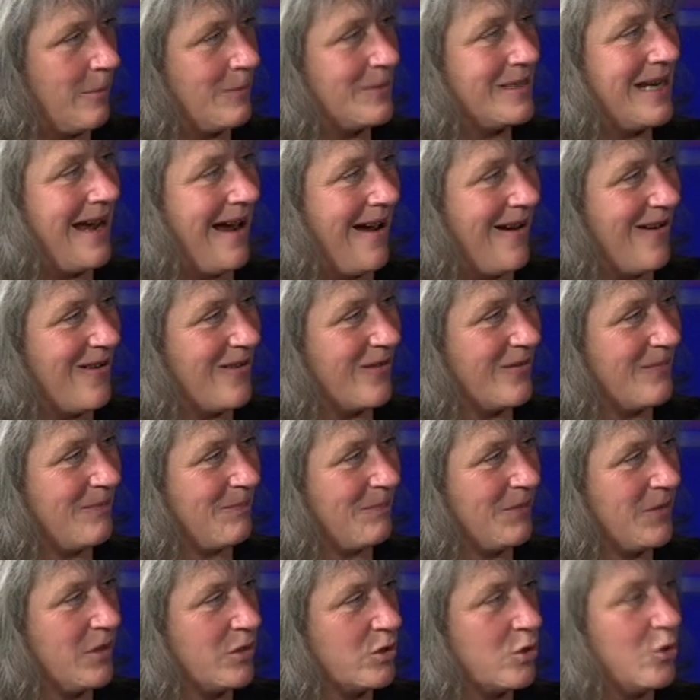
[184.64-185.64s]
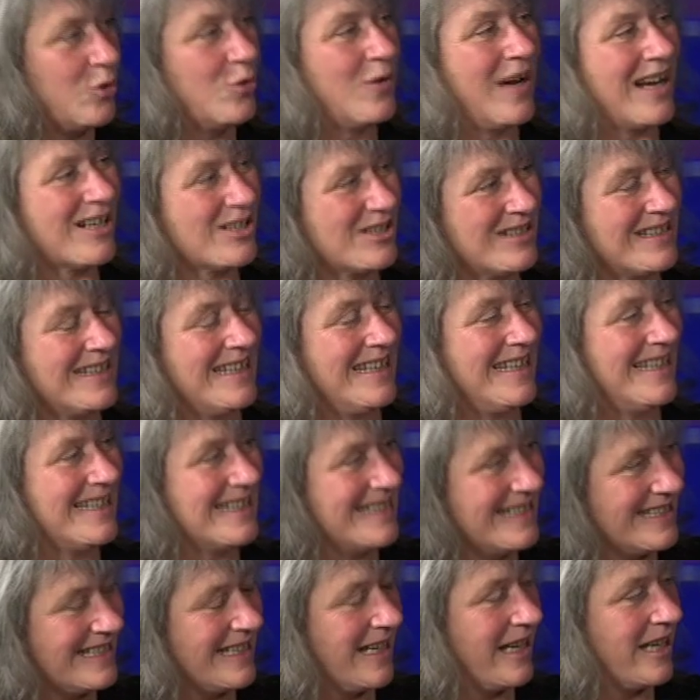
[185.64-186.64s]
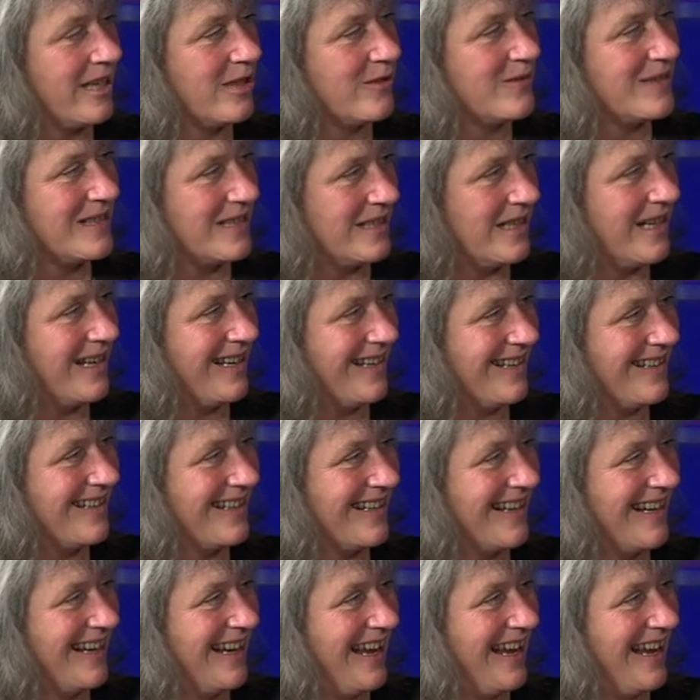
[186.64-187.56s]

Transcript: down, so there actually isn't a head of state.